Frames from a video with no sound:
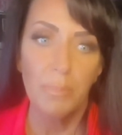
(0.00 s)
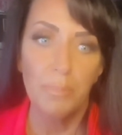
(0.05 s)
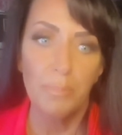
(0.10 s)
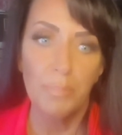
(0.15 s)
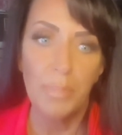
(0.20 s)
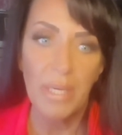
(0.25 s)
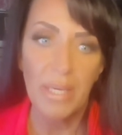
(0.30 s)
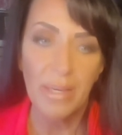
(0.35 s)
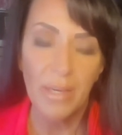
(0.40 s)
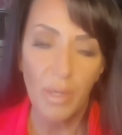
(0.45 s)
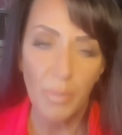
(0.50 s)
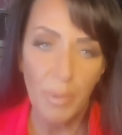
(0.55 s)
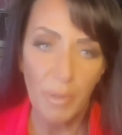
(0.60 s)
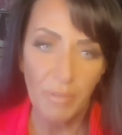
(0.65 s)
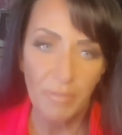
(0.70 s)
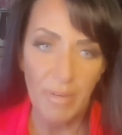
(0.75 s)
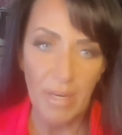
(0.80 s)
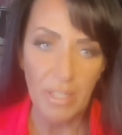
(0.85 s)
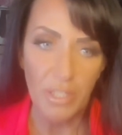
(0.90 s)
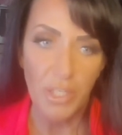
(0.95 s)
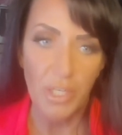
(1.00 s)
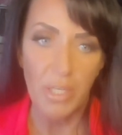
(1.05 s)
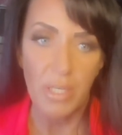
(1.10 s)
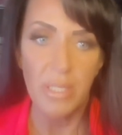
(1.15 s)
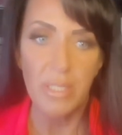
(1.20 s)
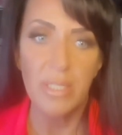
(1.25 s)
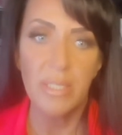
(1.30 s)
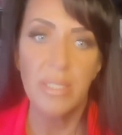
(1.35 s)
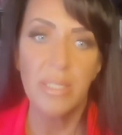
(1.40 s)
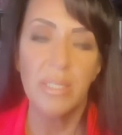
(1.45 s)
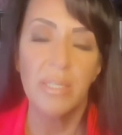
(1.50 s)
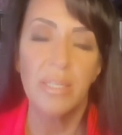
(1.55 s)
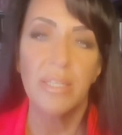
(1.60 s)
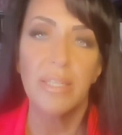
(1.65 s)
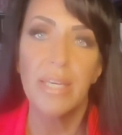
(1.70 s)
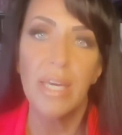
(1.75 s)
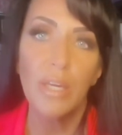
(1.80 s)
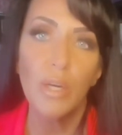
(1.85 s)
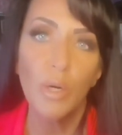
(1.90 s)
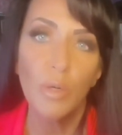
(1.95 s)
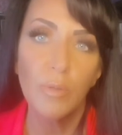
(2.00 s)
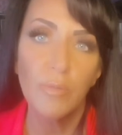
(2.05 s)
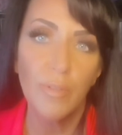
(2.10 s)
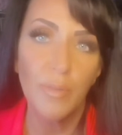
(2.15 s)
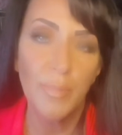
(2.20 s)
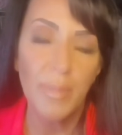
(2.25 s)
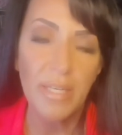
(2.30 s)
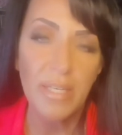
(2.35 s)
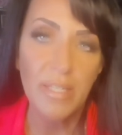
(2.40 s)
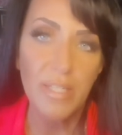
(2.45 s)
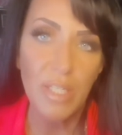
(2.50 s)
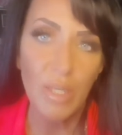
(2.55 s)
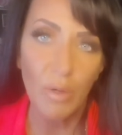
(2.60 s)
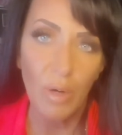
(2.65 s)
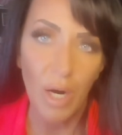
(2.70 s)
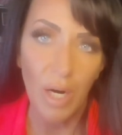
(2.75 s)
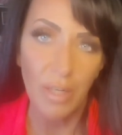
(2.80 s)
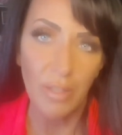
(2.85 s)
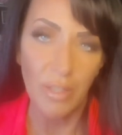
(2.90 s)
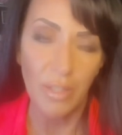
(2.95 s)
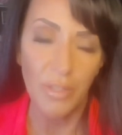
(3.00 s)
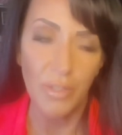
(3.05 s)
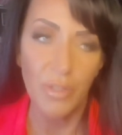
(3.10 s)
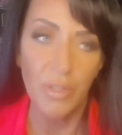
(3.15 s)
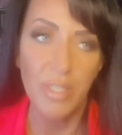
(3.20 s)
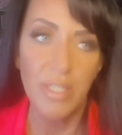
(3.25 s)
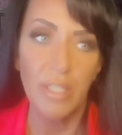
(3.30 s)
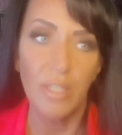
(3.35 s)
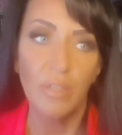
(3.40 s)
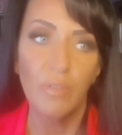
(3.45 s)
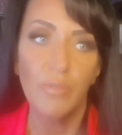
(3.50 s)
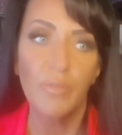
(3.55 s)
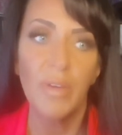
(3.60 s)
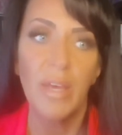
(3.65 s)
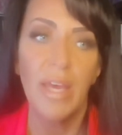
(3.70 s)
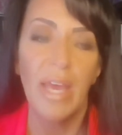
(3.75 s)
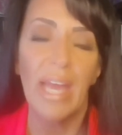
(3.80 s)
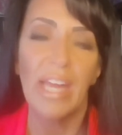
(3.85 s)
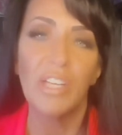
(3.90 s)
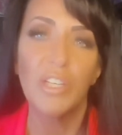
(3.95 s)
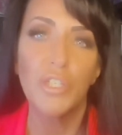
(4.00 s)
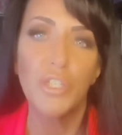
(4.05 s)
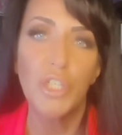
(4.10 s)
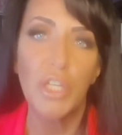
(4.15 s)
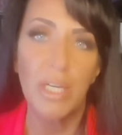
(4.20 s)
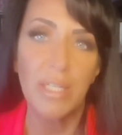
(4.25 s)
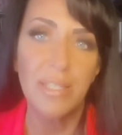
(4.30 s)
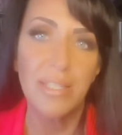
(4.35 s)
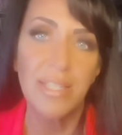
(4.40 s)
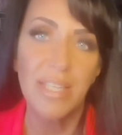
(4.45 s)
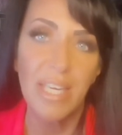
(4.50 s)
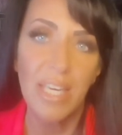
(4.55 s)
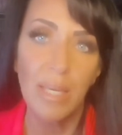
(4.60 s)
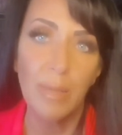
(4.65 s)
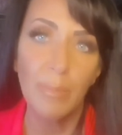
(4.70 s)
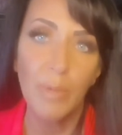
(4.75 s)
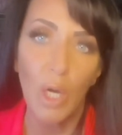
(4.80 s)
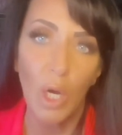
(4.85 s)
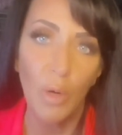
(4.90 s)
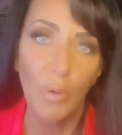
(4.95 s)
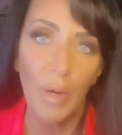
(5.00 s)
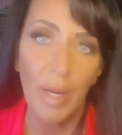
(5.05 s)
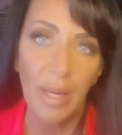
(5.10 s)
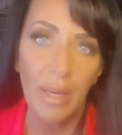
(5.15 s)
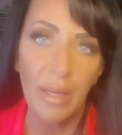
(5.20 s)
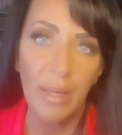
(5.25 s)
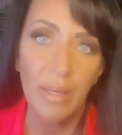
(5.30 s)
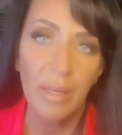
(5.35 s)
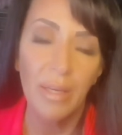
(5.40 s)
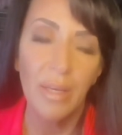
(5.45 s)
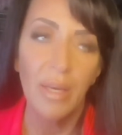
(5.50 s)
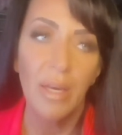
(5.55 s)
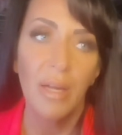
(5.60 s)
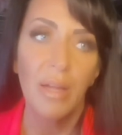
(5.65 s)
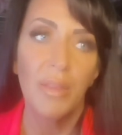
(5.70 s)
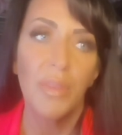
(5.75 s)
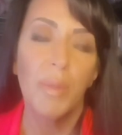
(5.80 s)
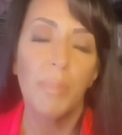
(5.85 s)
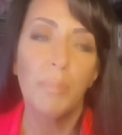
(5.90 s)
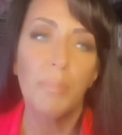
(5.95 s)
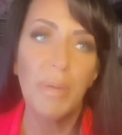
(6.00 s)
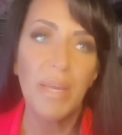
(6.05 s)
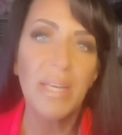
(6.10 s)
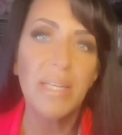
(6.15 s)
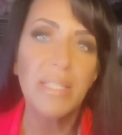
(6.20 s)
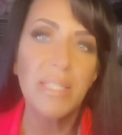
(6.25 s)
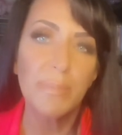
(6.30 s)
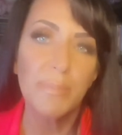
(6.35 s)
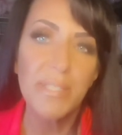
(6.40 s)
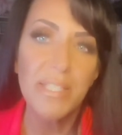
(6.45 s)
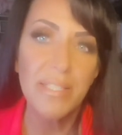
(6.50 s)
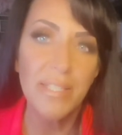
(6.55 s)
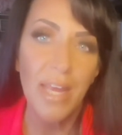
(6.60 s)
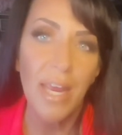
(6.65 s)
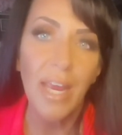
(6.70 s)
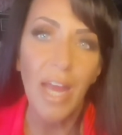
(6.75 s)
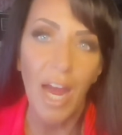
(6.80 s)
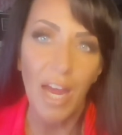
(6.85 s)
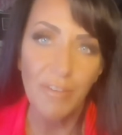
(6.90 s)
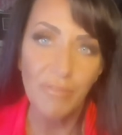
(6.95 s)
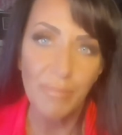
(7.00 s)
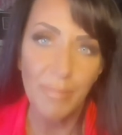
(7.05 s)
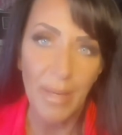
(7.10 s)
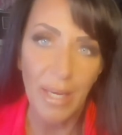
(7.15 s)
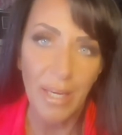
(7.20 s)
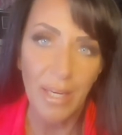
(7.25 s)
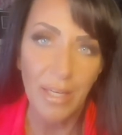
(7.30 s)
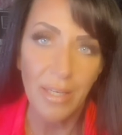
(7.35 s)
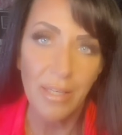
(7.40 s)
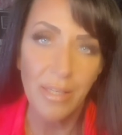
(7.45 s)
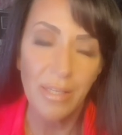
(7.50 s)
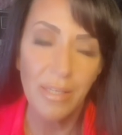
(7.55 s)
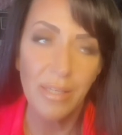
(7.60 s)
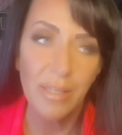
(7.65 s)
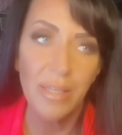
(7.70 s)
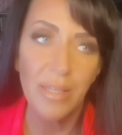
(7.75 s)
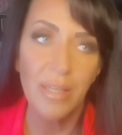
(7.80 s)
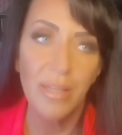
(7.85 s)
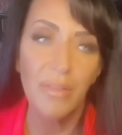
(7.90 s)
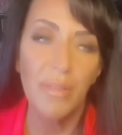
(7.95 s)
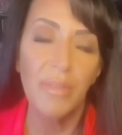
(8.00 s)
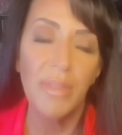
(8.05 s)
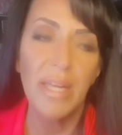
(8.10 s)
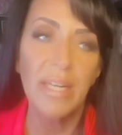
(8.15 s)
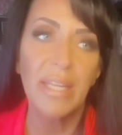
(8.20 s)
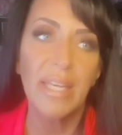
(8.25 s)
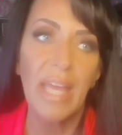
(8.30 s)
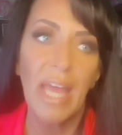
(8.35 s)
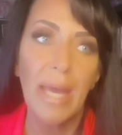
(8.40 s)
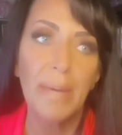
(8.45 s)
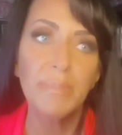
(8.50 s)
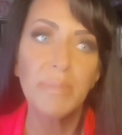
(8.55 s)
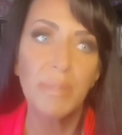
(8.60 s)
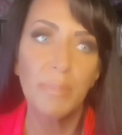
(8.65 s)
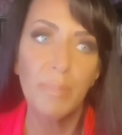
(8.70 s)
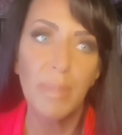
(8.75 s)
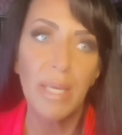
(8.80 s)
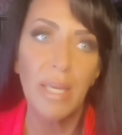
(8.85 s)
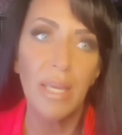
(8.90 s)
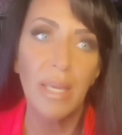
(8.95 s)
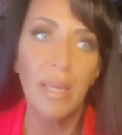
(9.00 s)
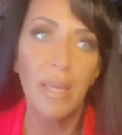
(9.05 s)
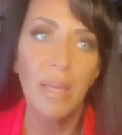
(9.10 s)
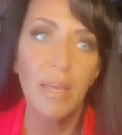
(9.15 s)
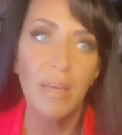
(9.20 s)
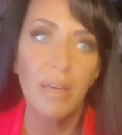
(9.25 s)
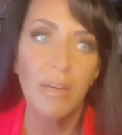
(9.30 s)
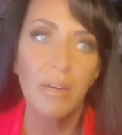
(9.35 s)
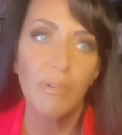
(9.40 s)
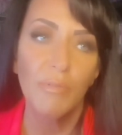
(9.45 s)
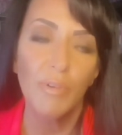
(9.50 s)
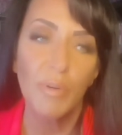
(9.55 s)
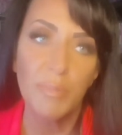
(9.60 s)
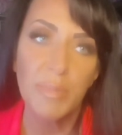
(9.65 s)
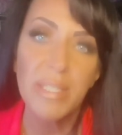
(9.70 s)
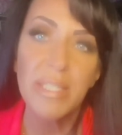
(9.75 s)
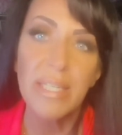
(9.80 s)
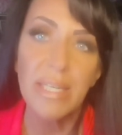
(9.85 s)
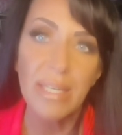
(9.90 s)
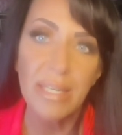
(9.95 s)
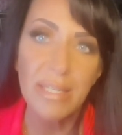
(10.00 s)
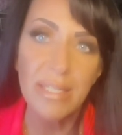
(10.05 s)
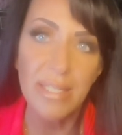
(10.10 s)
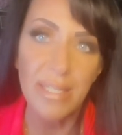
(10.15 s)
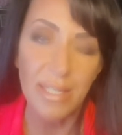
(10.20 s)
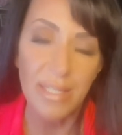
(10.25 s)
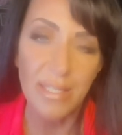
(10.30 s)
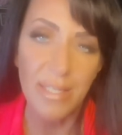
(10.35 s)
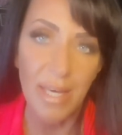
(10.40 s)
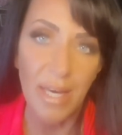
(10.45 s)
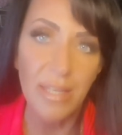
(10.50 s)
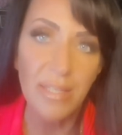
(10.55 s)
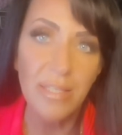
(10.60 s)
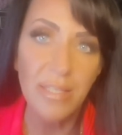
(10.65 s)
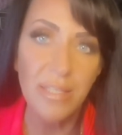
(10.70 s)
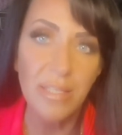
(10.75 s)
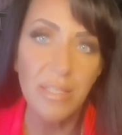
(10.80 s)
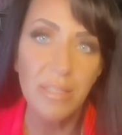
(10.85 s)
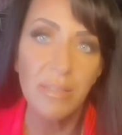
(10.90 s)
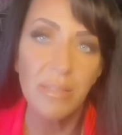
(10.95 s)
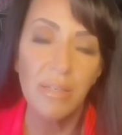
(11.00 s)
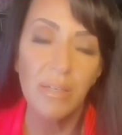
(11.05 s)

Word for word: being a perfectionist, get over being so hard on yourself, and just keep going. The biggest mistake I've made that kept me from seeing success,